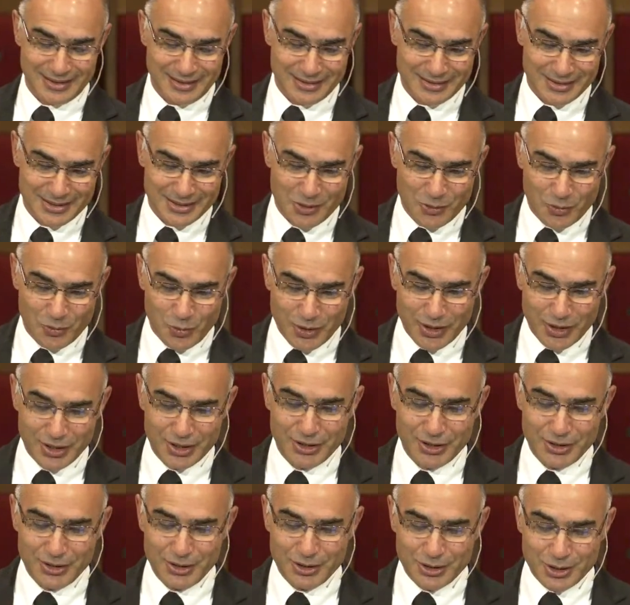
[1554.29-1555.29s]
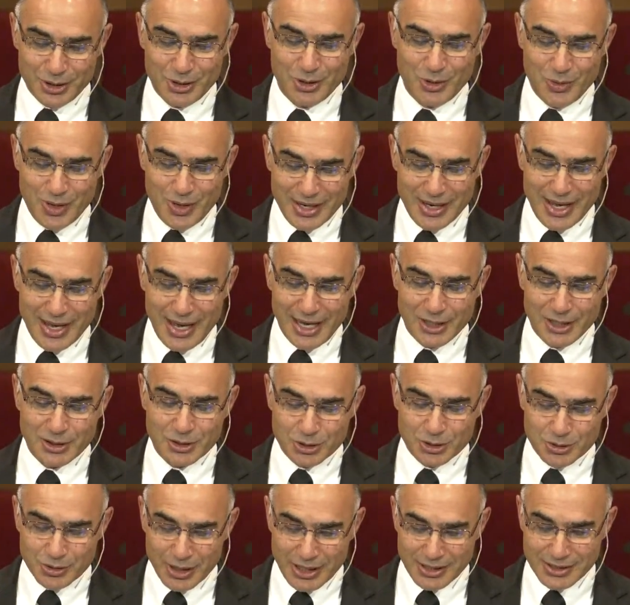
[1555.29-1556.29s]
See, will you and I
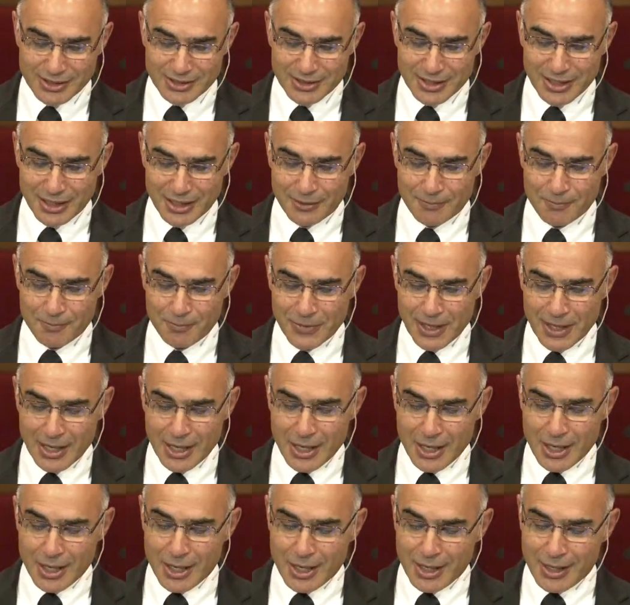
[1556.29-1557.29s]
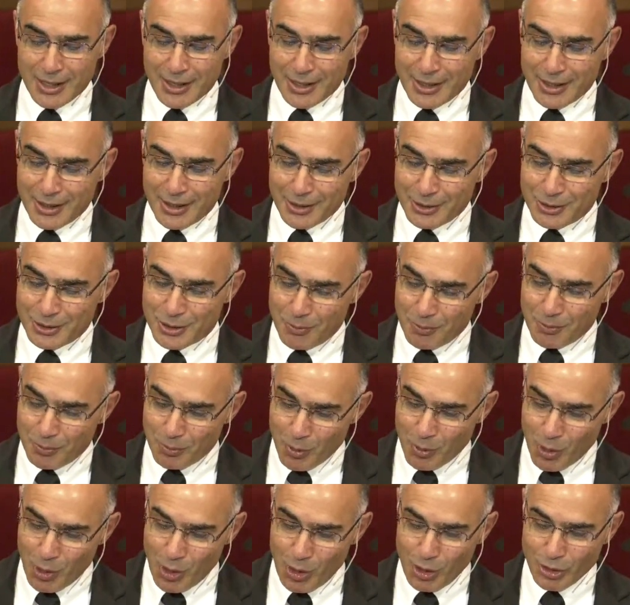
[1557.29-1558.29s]
trust him to
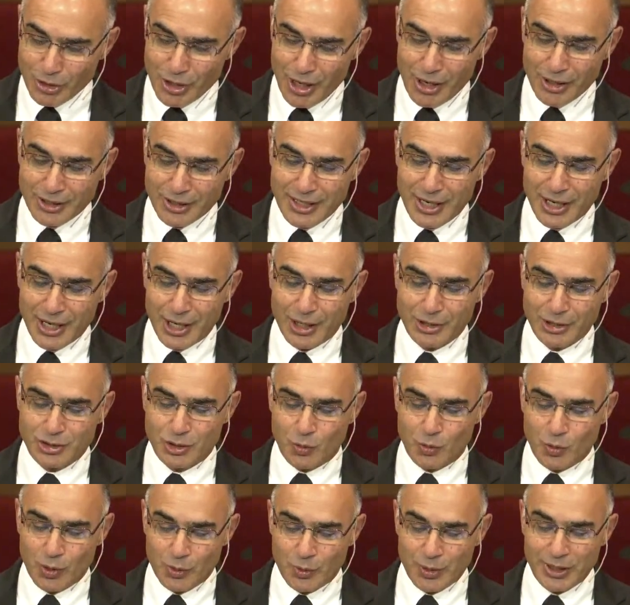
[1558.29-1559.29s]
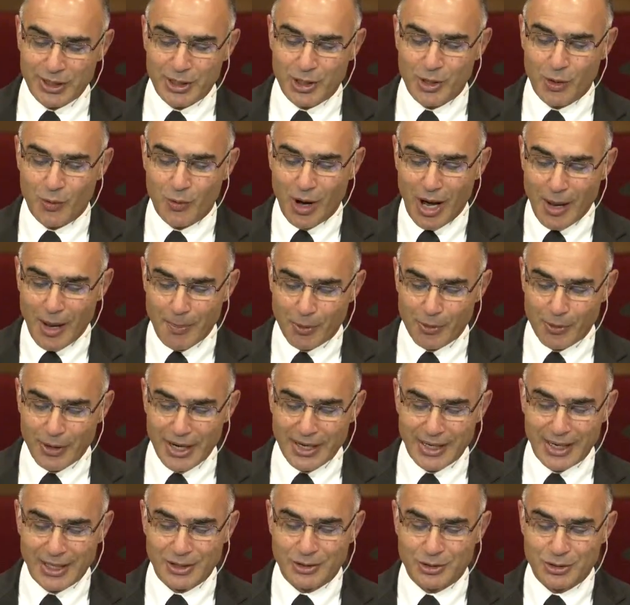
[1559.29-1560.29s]
mold our character? Will we
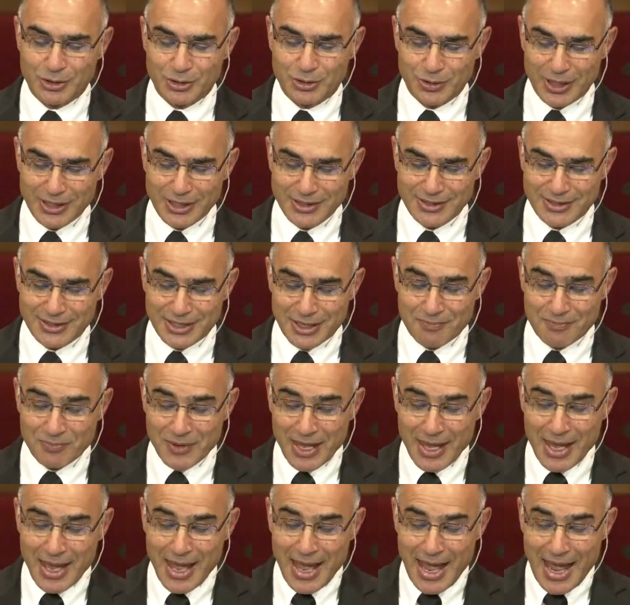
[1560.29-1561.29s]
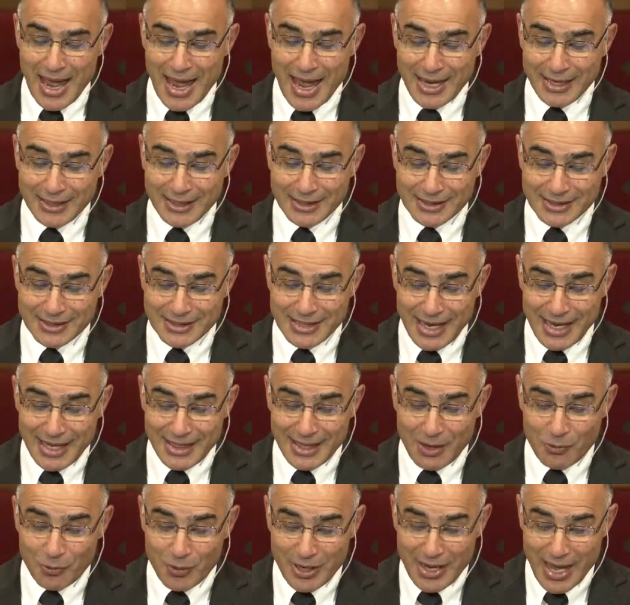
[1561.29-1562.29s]
cooperate and trust him and say
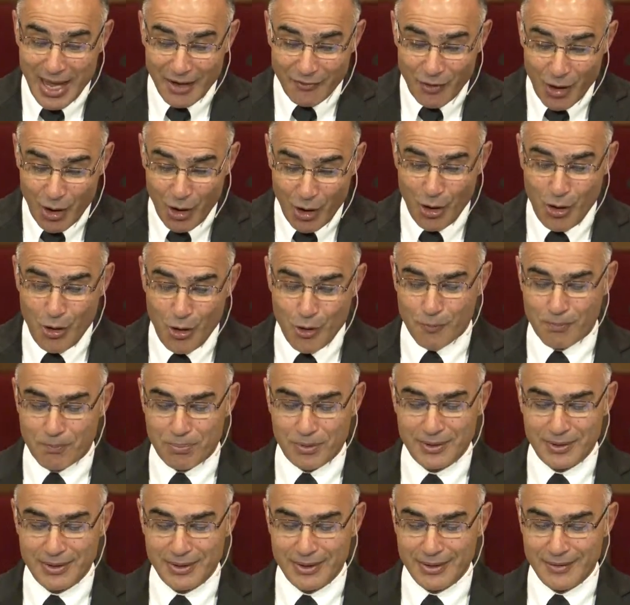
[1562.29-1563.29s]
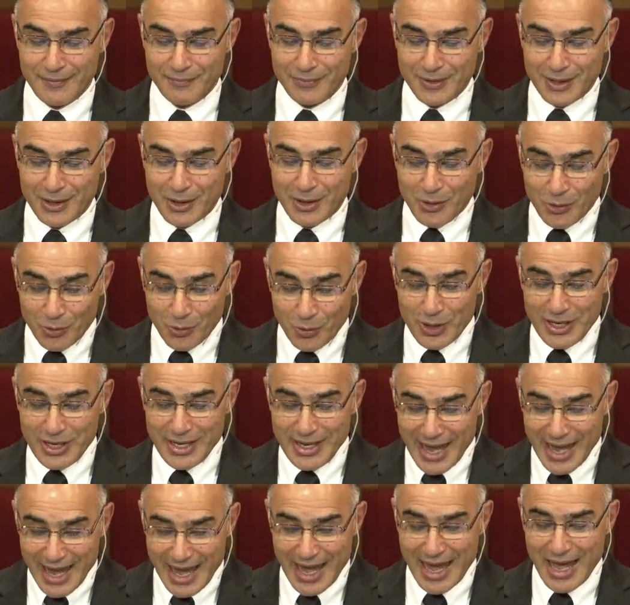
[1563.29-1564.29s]
that we have hope?
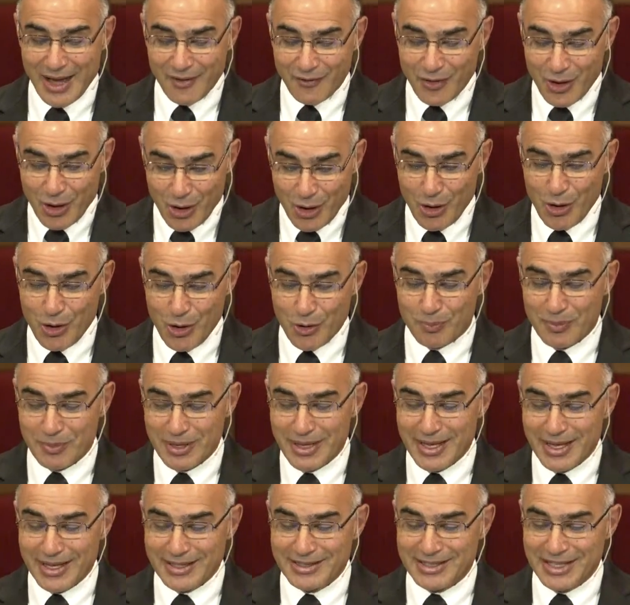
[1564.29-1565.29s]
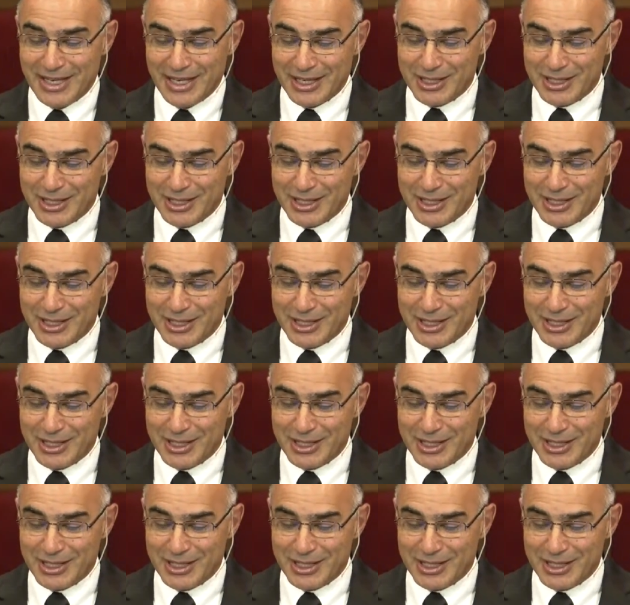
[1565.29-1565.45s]
We have hope. See,